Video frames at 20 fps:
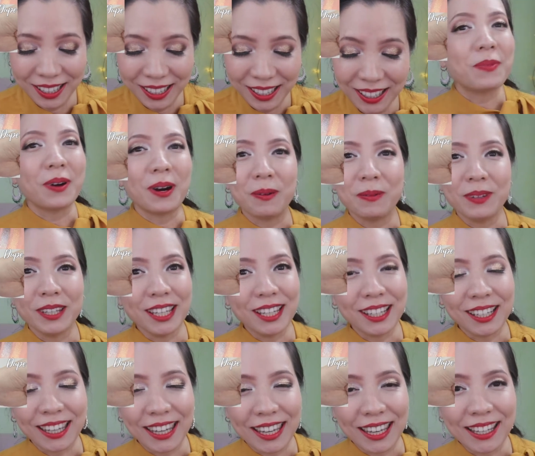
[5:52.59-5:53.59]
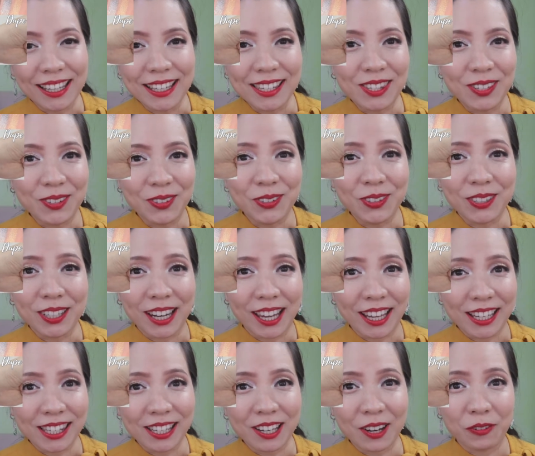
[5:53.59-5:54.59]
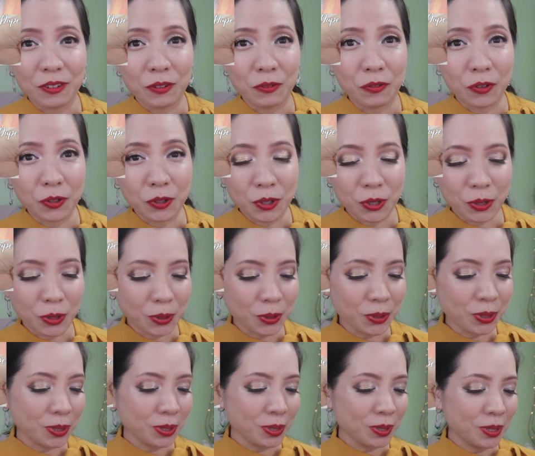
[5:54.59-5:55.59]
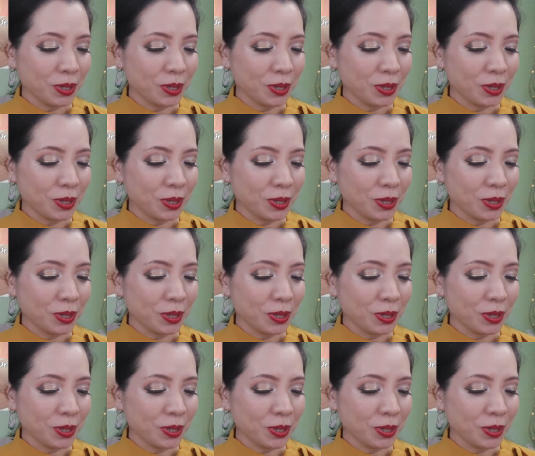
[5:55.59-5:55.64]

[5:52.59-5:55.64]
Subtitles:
Probably again it's due to the lighting of the photos.